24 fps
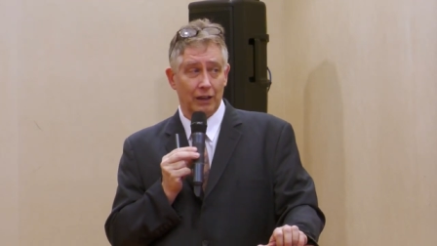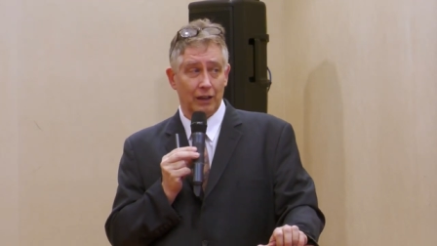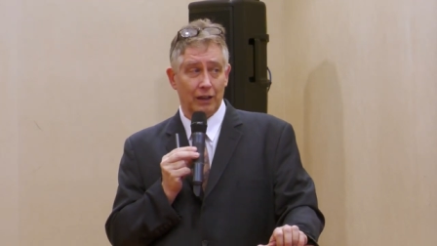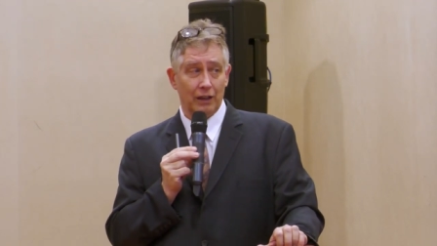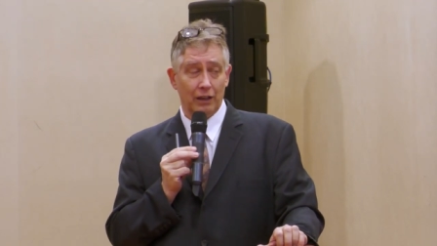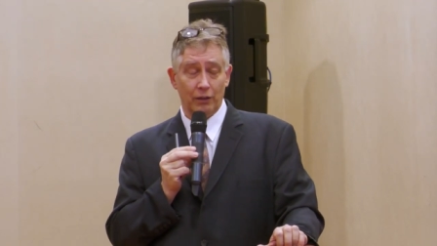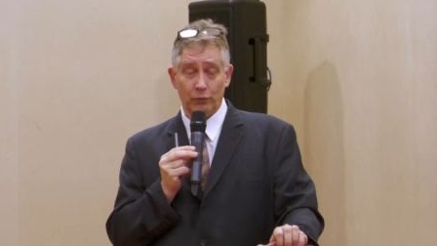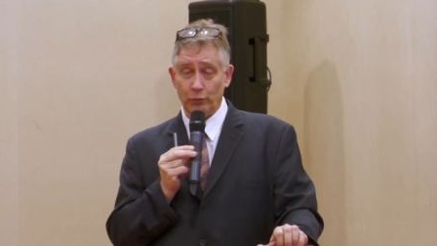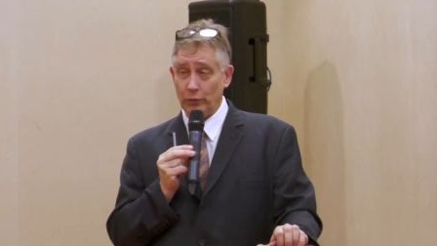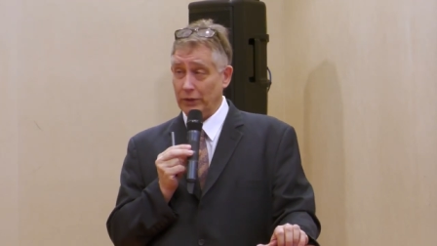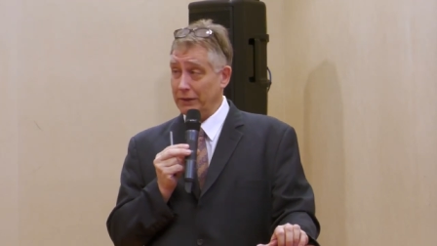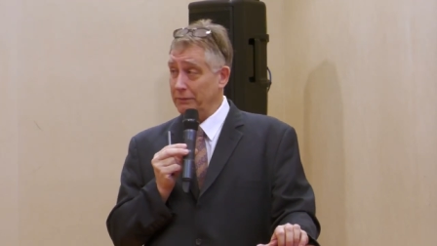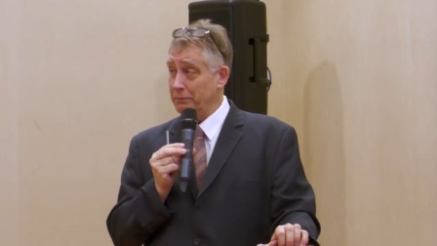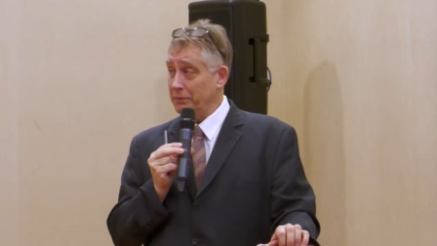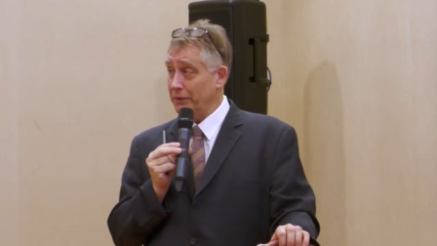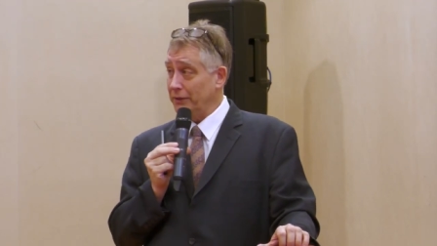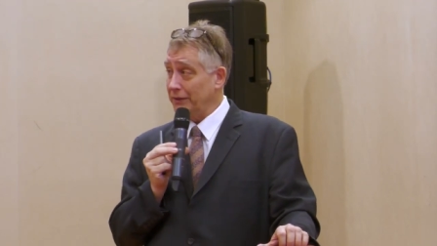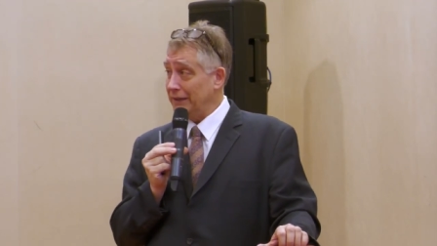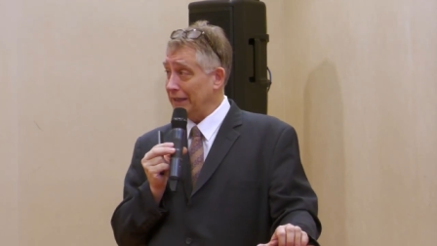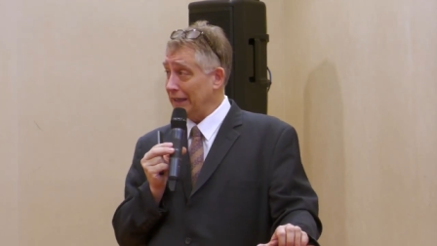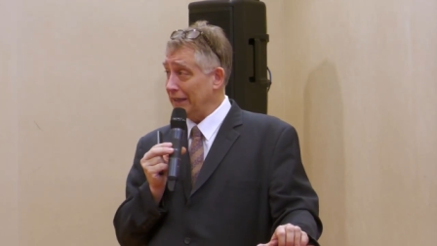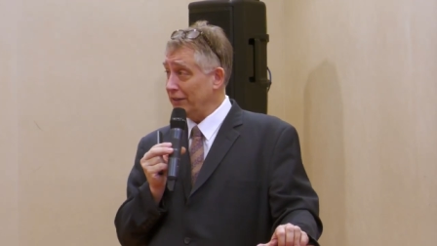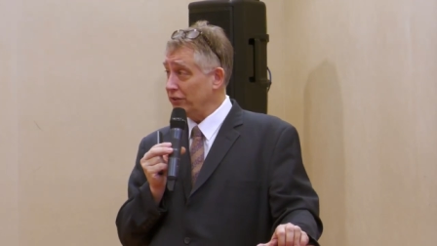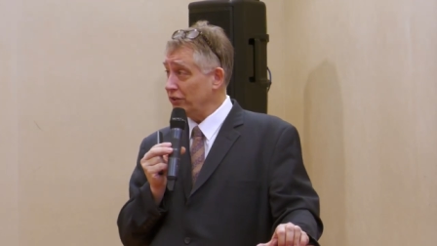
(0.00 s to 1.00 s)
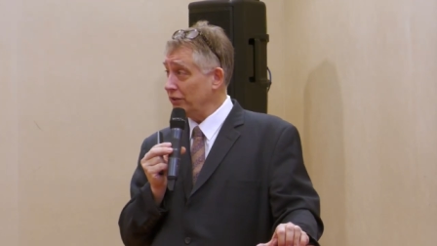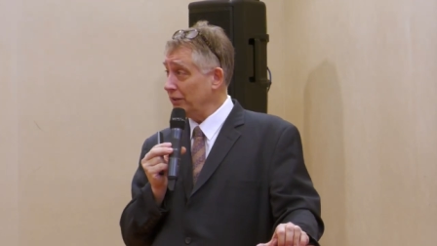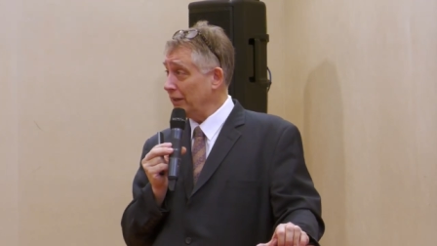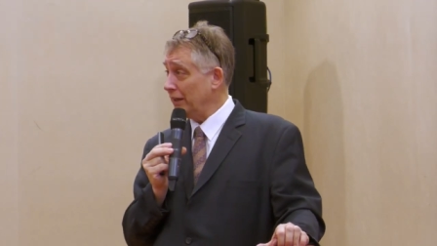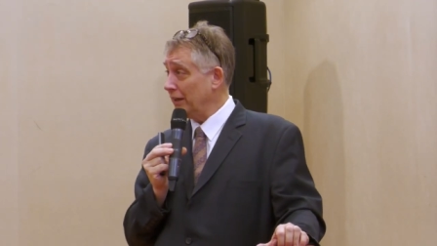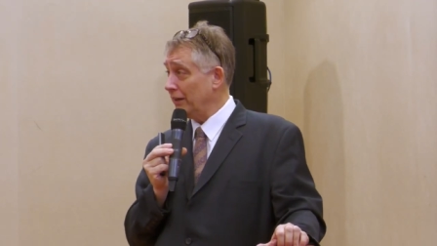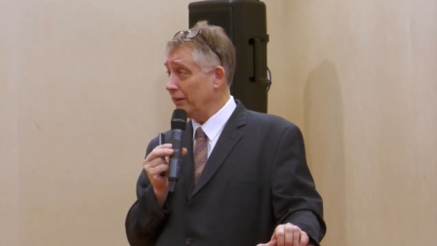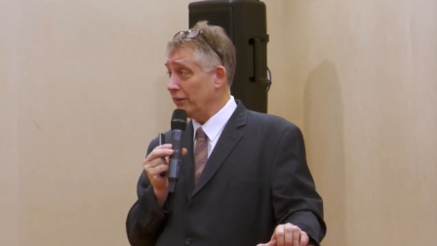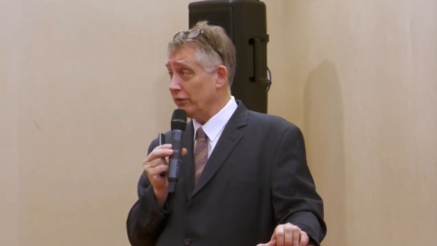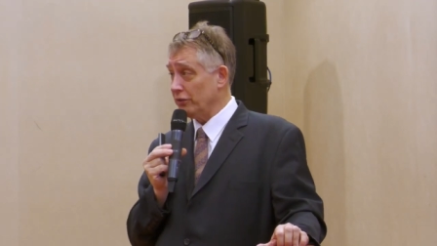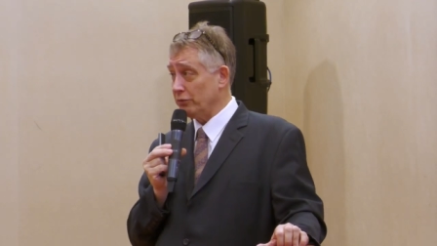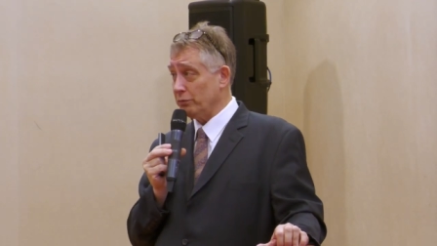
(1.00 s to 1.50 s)
Uh, rehabilitation
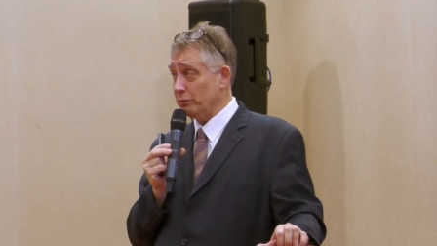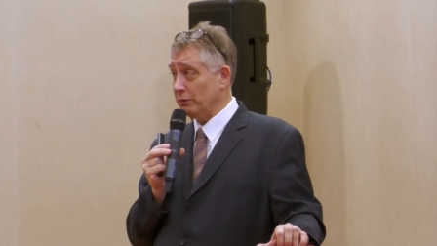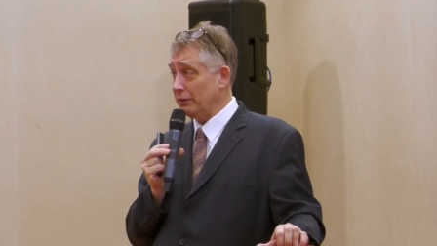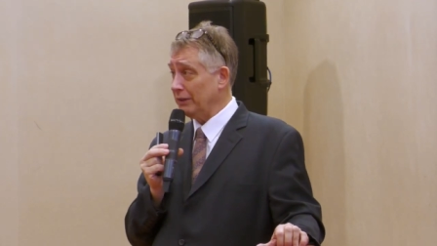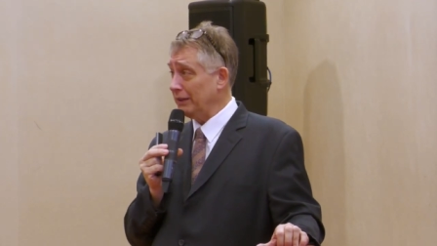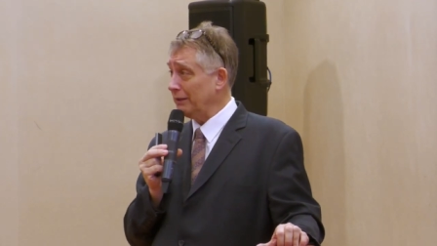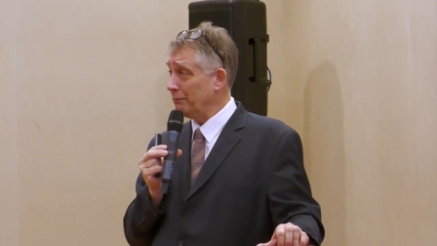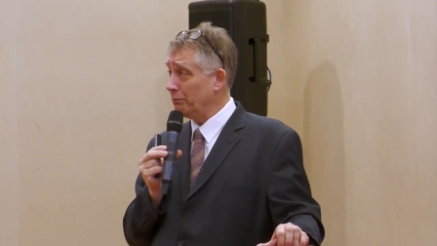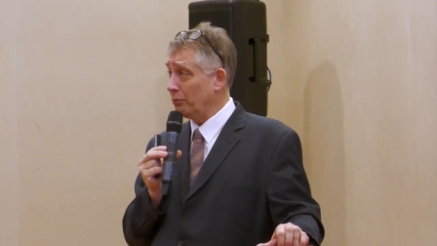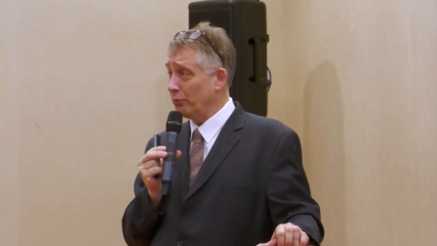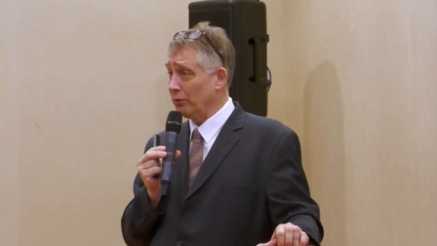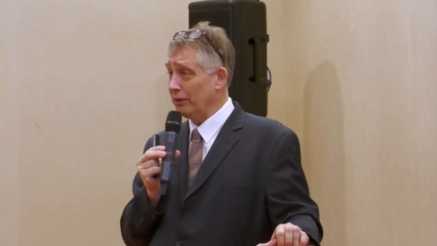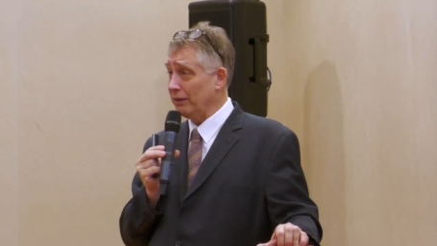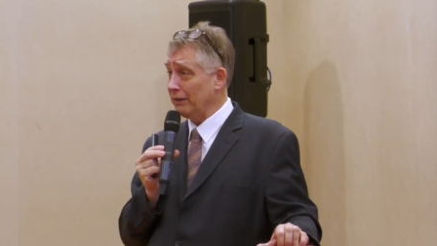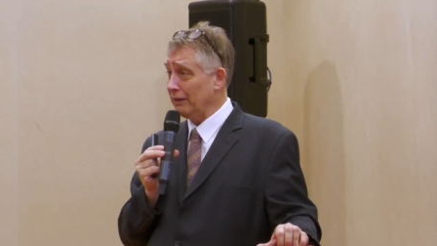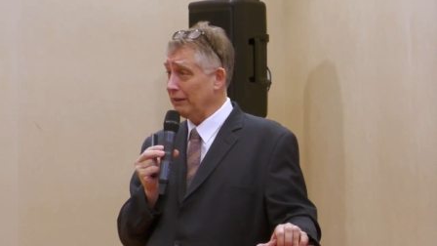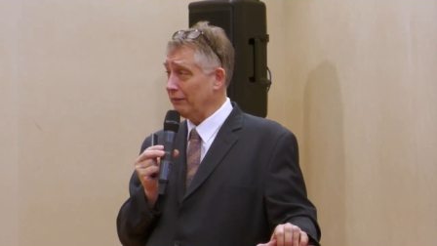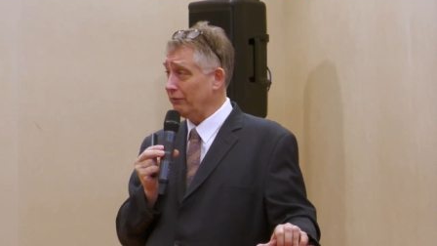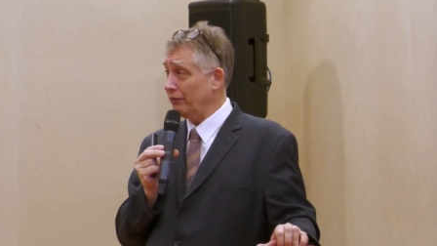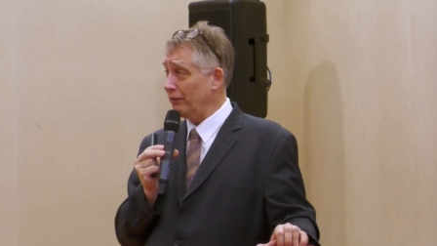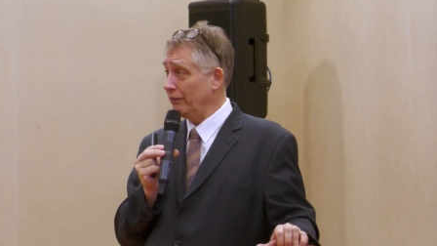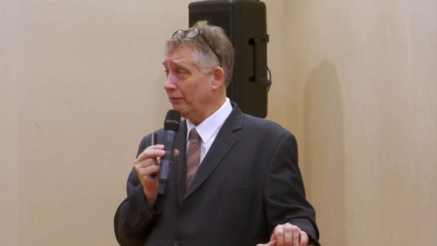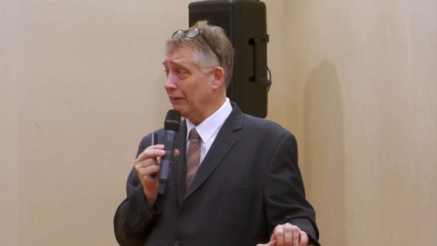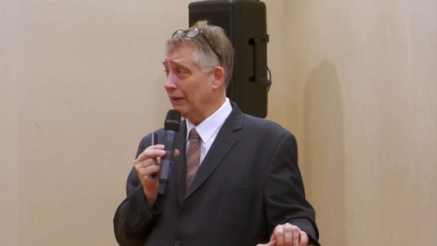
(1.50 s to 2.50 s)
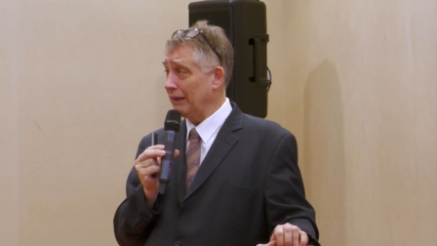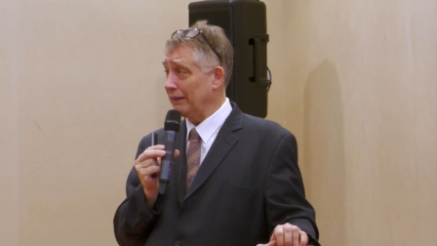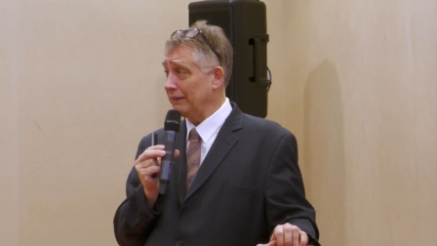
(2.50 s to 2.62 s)
care is really important if you've